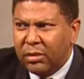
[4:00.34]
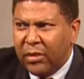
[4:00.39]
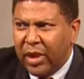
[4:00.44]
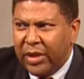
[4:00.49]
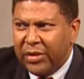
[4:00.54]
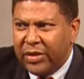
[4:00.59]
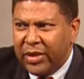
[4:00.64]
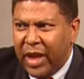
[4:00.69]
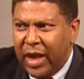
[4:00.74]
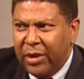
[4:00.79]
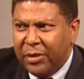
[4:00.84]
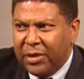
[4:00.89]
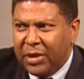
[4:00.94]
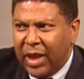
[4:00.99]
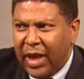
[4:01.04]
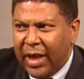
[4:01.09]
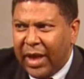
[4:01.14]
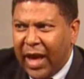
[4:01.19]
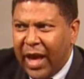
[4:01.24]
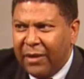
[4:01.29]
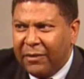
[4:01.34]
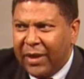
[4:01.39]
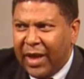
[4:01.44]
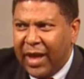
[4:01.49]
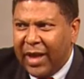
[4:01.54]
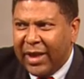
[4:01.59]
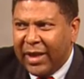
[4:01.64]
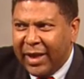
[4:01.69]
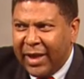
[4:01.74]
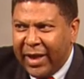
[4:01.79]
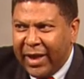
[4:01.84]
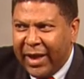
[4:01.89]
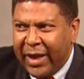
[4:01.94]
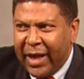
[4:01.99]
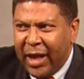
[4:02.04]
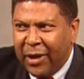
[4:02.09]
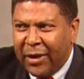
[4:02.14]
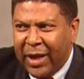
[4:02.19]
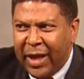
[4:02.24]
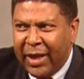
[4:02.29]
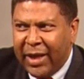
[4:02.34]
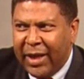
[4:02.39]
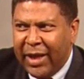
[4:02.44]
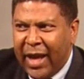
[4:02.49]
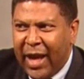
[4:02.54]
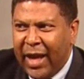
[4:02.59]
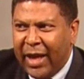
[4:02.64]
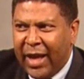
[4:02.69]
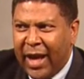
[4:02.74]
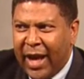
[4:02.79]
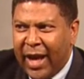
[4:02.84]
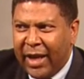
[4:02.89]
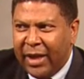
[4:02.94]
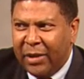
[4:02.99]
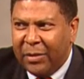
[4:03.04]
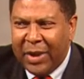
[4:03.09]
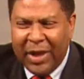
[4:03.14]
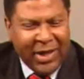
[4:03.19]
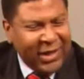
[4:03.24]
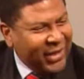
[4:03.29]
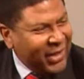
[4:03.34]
Sounds like I've got an EAR99 item.